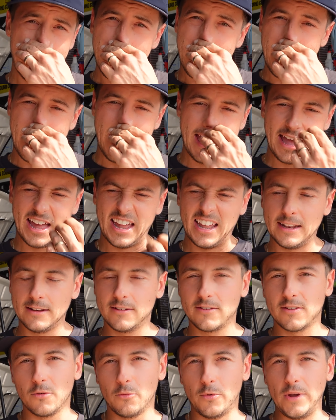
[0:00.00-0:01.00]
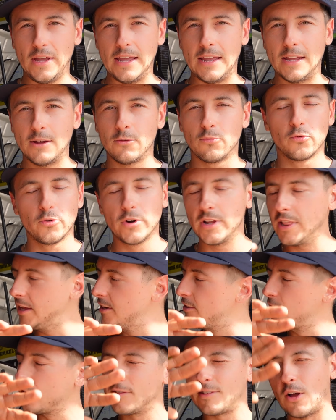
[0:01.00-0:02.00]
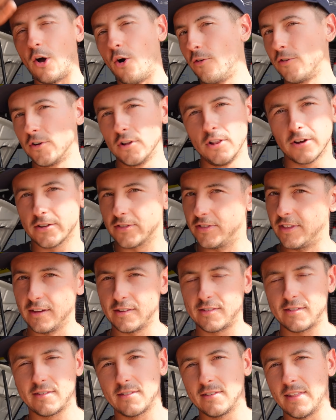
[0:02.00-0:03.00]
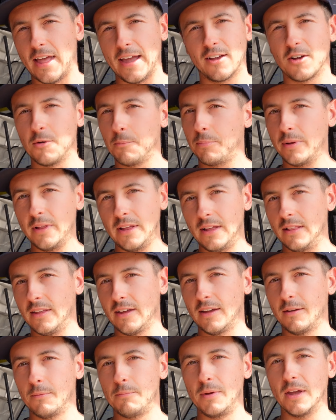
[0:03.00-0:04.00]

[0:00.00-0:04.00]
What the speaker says: and we really just overlooked this like completely